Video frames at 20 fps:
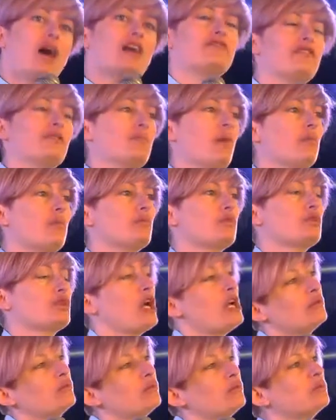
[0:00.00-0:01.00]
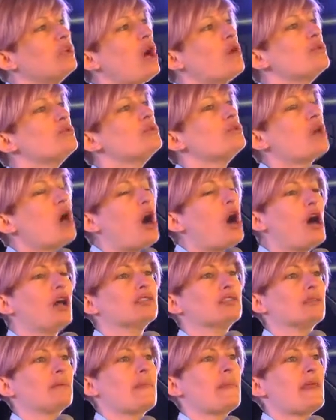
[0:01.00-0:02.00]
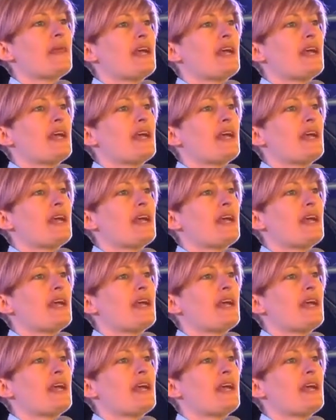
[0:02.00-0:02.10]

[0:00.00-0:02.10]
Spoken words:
And mum was like, well, no, you can't